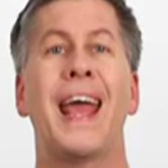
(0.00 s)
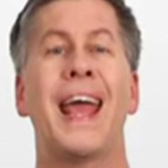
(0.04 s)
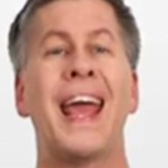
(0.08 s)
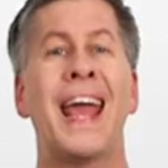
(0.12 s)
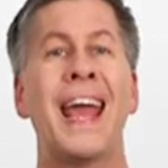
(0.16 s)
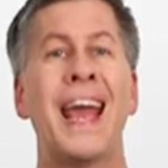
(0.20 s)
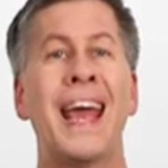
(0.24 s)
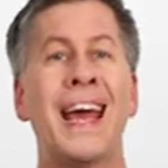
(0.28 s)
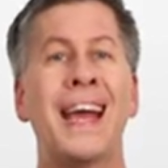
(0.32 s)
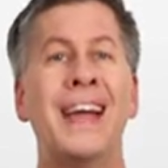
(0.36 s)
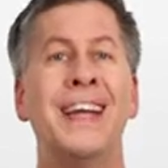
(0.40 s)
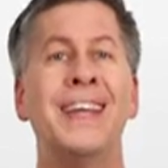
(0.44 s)

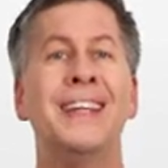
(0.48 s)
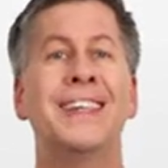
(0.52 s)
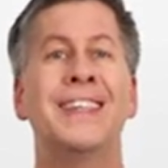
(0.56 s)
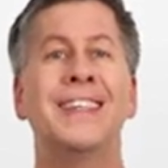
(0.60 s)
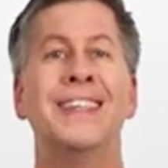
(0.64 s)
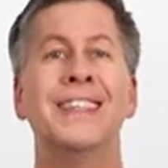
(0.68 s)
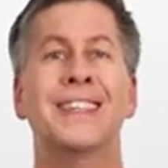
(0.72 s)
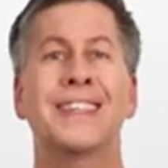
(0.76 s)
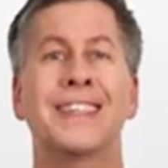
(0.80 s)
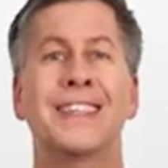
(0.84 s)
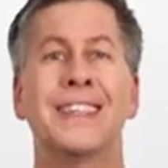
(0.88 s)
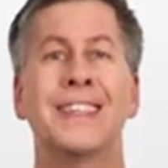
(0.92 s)
and
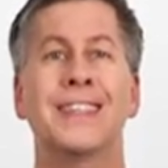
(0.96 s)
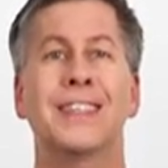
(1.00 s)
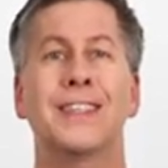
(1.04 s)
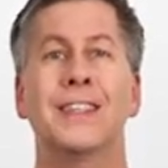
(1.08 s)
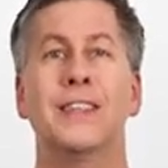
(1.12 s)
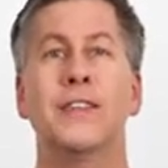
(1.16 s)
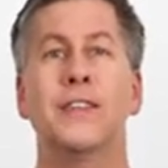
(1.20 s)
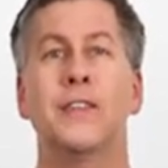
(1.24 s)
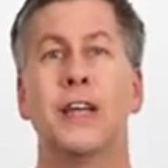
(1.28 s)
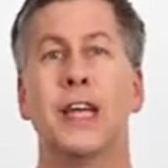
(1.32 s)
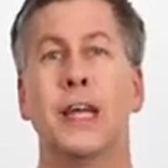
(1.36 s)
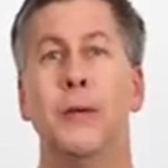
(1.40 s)

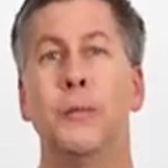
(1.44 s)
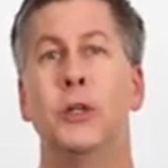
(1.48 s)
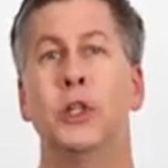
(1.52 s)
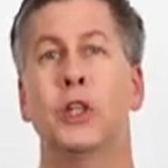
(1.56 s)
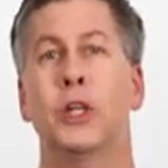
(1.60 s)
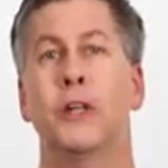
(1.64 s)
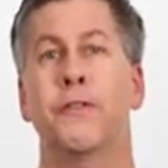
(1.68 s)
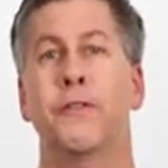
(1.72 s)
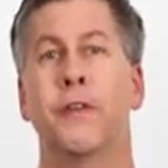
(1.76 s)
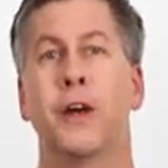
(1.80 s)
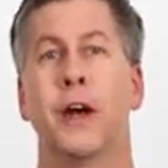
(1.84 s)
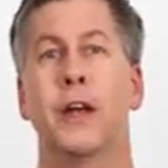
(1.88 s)
consistent
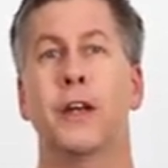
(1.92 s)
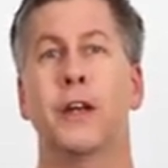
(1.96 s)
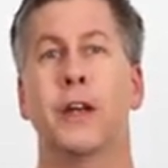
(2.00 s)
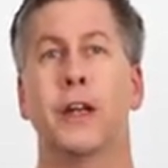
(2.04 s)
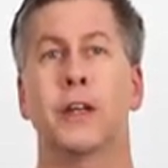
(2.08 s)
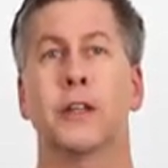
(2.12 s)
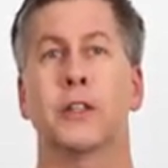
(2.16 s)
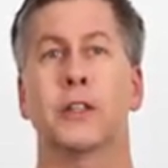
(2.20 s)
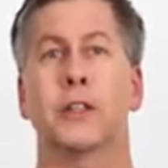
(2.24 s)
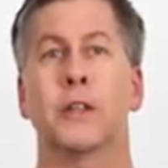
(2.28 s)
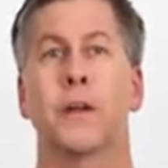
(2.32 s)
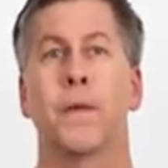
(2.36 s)
imaging
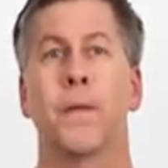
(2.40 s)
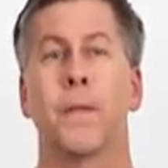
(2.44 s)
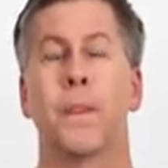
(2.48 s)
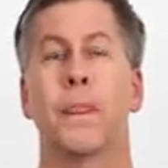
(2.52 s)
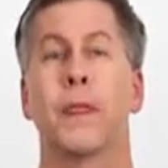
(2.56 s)
findings.